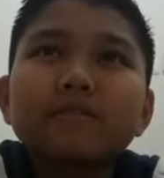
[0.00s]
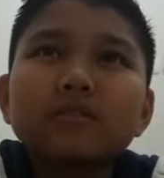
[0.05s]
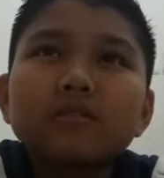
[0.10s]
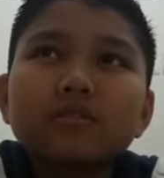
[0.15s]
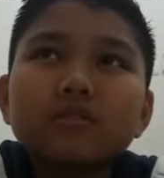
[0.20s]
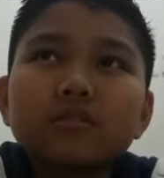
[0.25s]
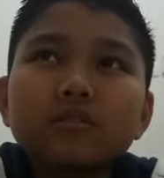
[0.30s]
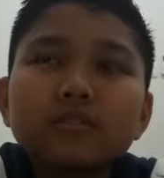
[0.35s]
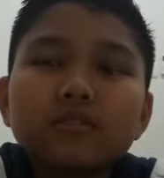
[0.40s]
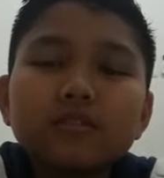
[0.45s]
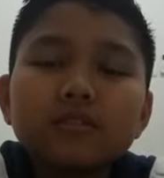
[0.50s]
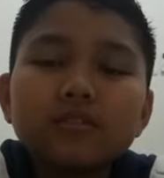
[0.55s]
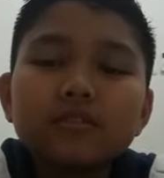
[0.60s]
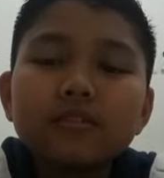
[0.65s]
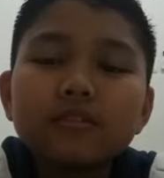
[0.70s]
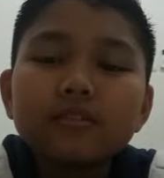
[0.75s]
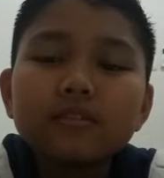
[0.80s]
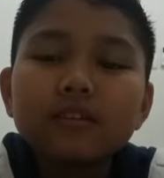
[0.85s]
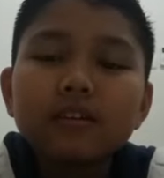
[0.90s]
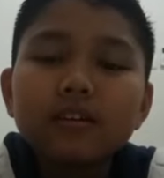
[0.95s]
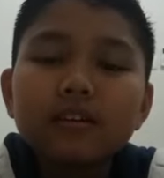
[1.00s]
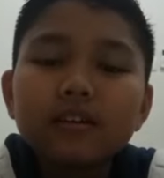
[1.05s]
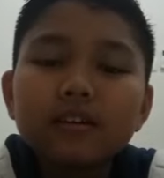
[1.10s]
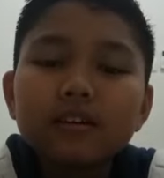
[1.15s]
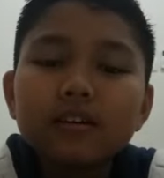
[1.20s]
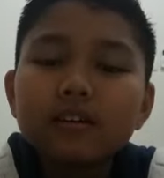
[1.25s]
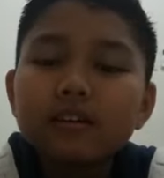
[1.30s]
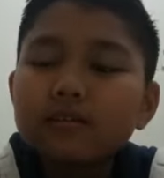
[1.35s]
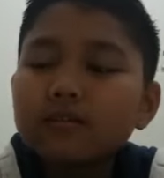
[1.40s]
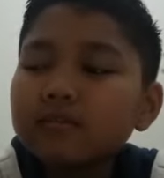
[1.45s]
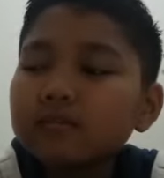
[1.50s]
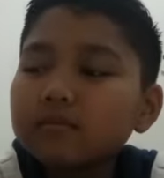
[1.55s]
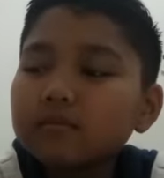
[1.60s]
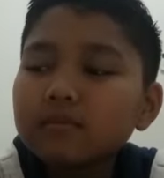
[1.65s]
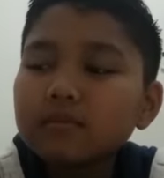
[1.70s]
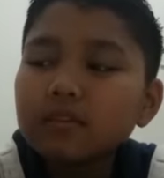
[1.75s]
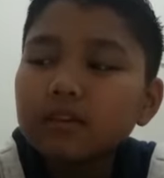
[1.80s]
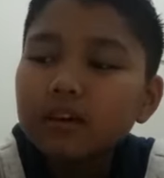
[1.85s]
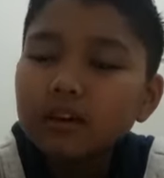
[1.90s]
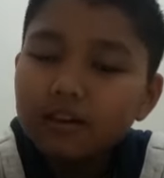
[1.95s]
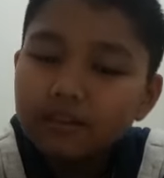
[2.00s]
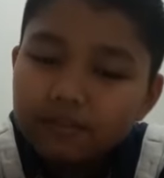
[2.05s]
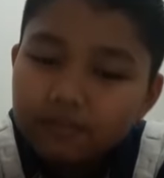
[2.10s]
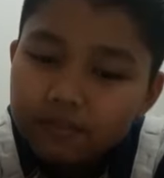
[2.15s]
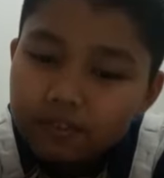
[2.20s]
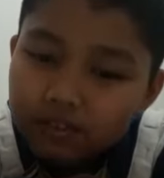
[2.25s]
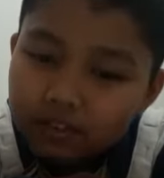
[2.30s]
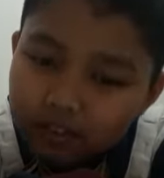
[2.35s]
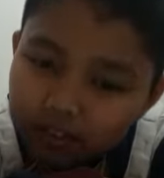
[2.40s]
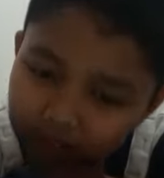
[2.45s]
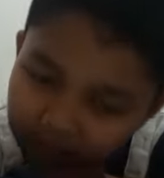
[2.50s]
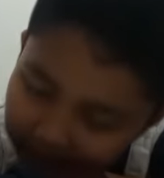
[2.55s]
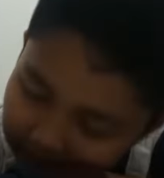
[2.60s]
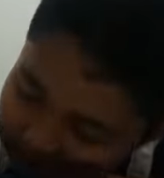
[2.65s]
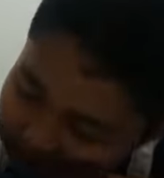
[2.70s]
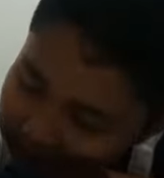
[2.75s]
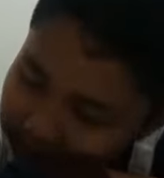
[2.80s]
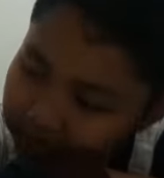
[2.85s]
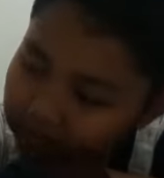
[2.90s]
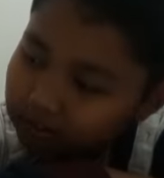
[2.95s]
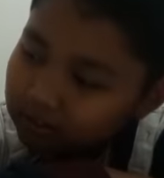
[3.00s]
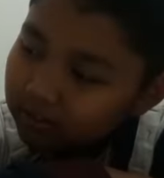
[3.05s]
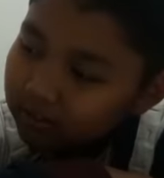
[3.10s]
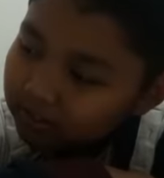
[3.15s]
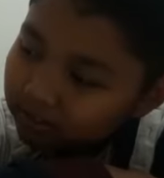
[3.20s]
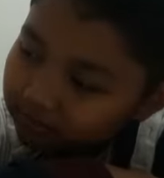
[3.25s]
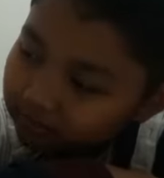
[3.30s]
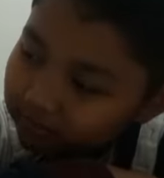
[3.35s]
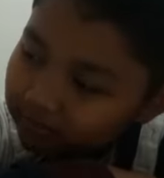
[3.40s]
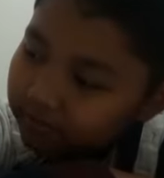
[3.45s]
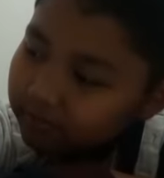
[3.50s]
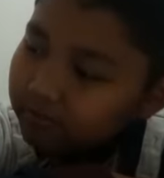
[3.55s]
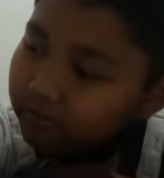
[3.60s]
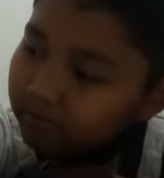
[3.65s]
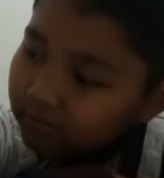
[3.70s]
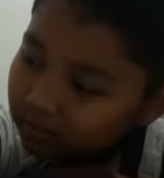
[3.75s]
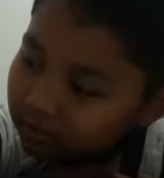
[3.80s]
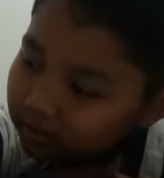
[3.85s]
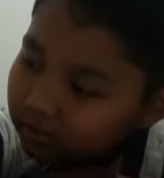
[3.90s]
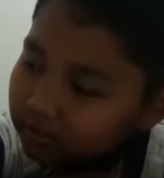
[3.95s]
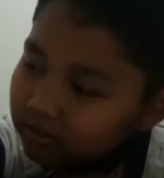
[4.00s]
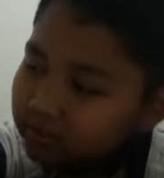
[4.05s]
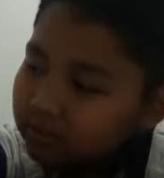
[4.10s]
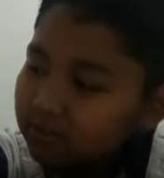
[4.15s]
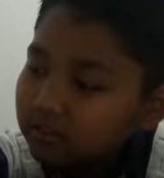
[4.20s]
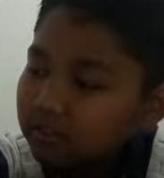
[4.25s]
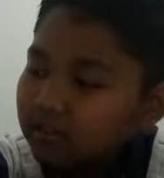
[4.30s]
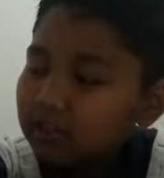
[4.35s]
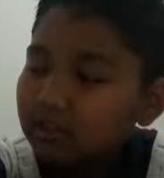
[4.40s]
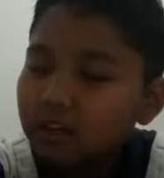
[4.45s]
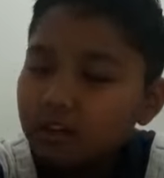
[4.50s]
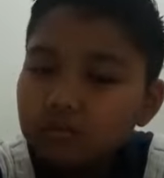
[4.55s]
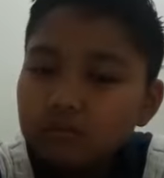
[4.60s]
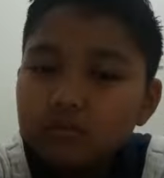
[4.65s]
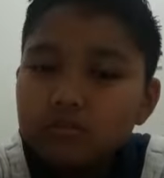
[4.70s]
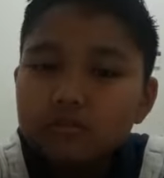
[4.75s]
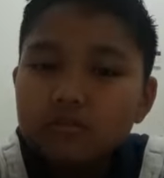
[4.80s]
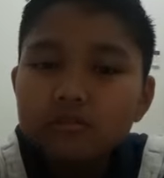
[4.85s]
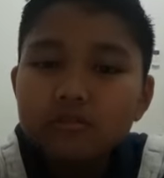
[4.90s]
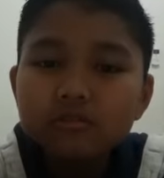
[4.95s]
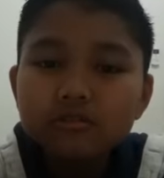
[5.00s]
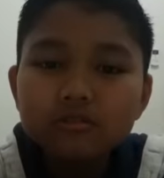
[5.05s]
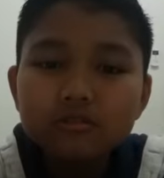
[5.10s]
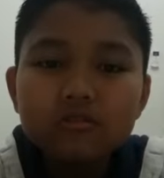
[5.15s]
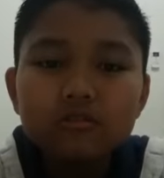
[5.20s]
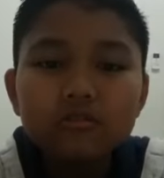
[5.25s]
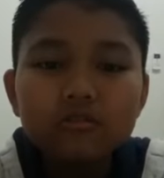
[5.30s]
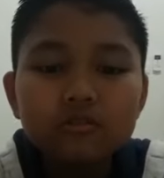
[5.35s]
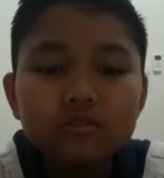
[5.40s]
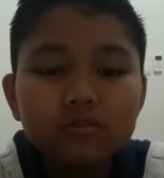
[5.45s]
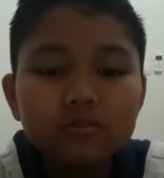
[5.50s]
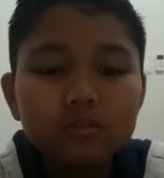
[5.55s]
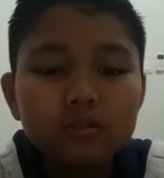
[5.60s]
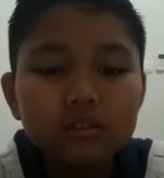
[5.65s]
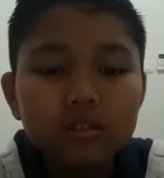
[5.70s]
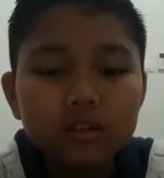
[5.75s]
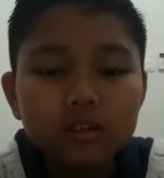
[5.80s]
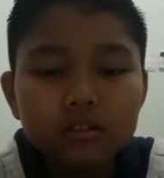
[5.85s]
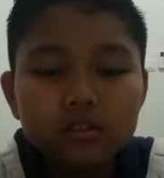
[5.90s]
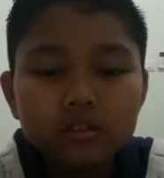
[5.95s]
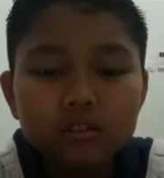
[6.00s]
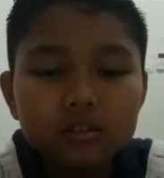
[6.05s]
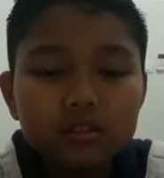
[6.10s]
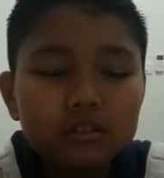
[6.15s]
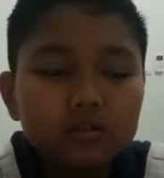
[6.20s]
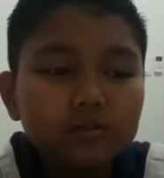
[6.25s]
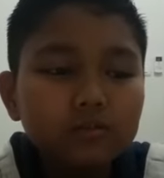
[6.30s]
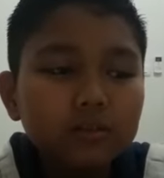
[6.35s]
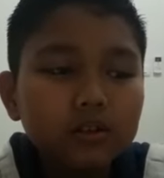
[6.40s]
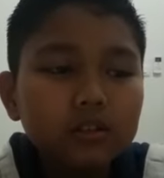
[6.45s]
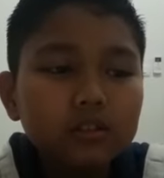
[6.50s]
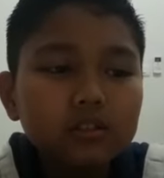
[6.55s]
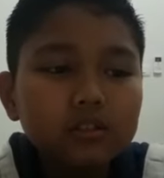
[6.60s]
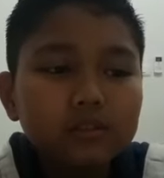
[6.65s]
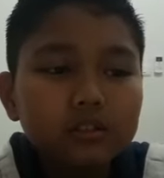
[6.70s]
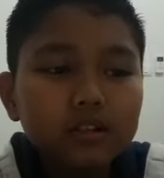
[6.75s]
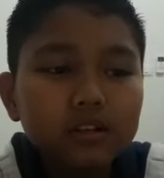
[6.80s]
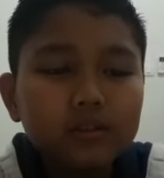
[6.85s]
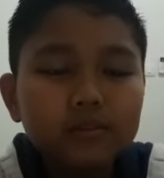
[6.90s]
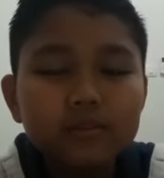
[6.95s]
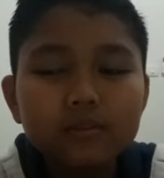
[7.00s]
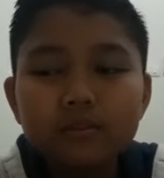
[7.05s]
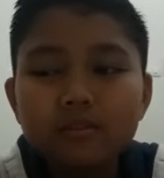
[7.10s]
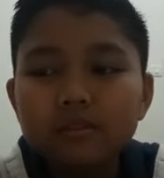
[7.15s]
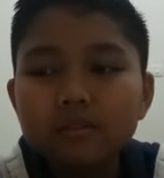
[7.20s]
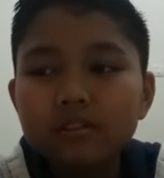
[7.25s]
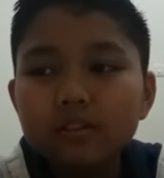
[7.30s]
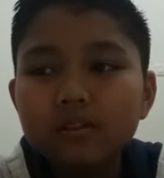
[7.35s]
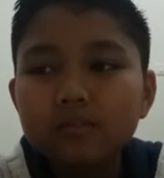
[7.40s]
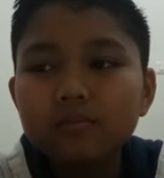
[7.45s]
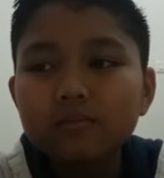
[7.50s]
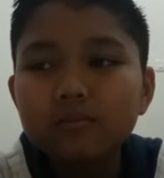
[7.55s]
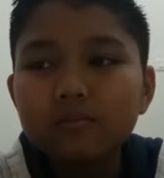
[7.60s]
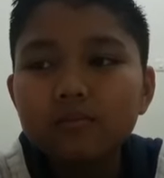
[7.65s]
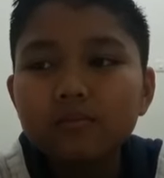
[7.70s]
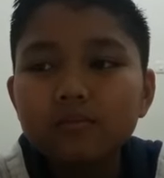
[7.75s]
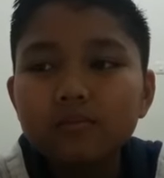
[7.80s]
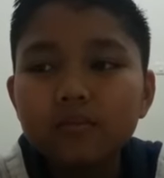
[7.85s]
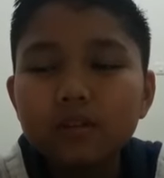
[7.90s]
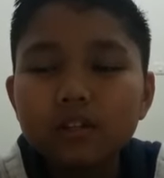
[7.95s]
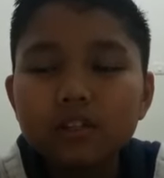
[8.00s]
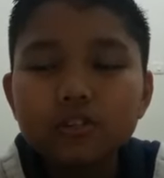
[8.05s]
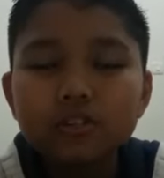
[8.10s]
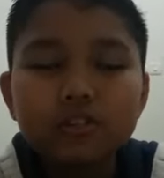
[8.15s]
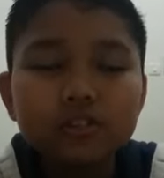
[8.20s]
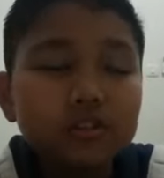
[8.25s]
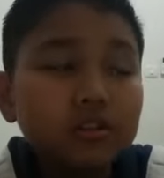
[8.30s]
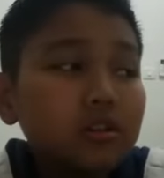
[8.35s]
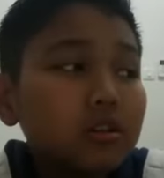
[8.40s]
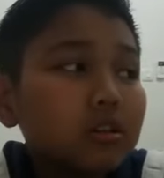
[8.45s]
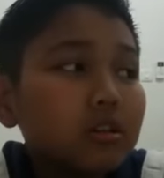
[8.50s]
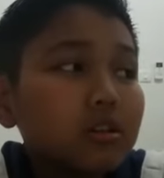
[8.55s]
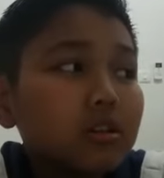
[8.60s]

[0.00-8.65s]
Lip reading: so I have lots of things that I want to introduce, but I think my time is not much.